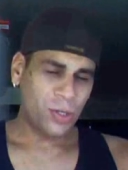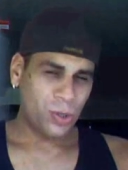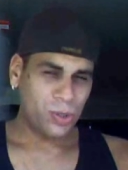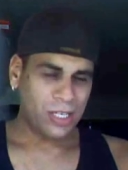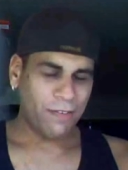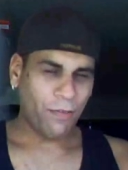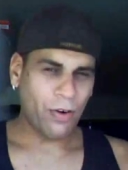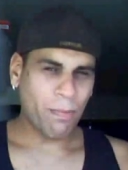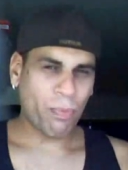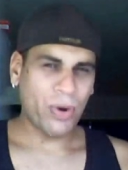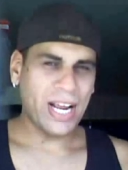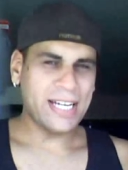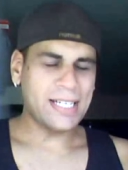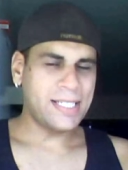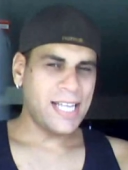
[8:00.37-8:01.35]
into different
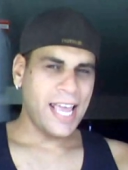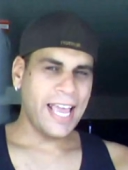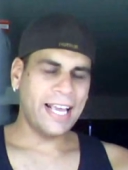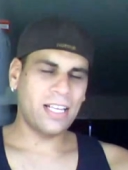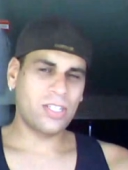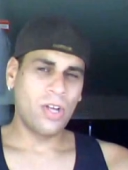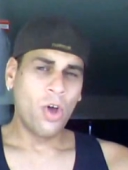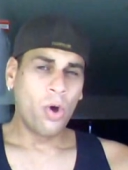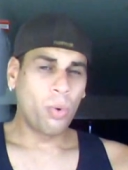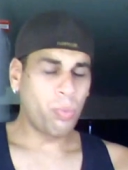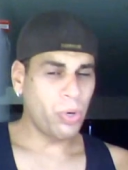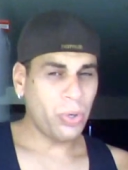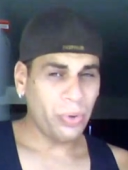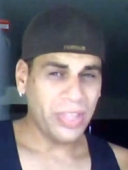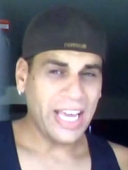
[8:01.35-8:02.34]
branded tanks,
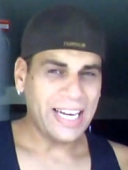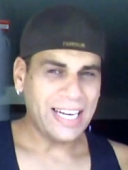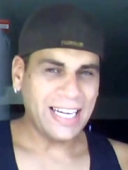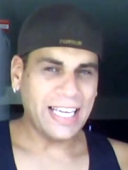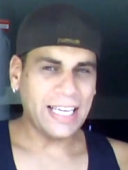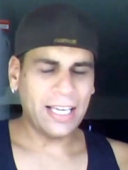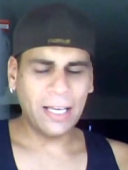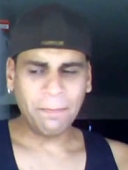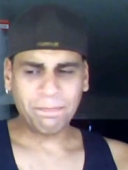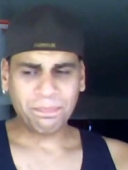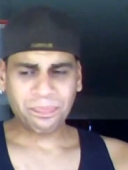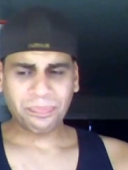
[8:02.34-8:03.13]
will they leak?